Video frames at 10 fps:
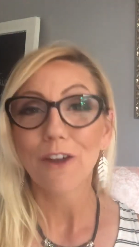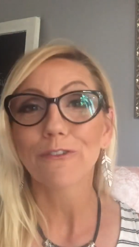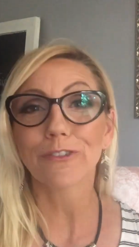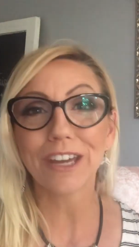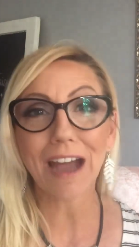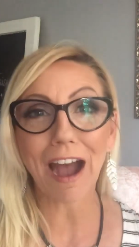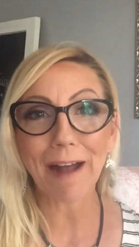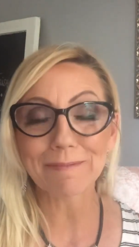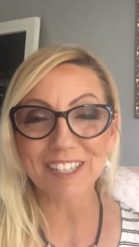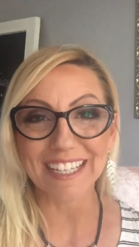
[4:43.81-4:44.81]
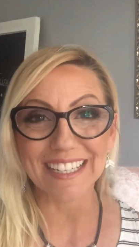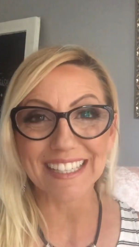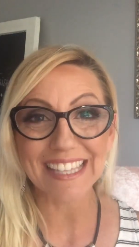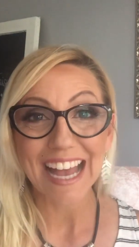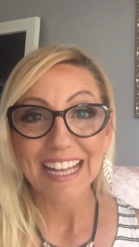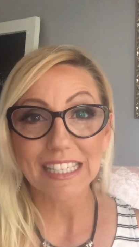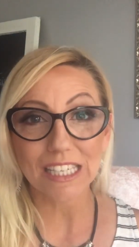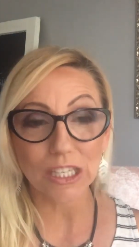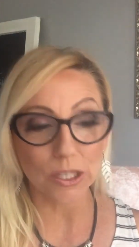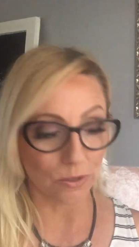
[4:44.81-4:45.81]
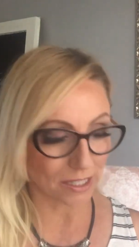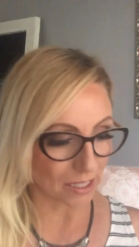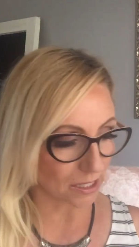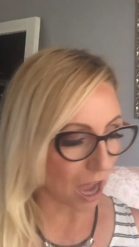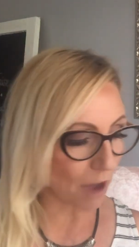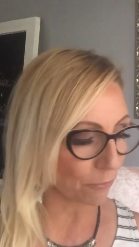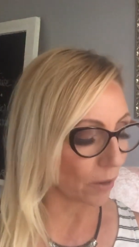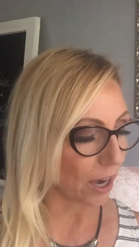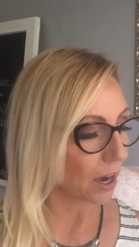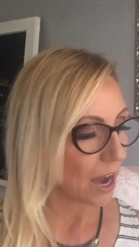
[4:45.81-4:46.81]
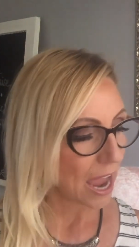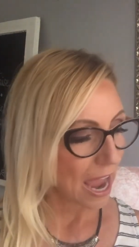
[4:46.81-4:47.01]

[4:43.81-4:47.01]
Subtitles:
free options to use this software.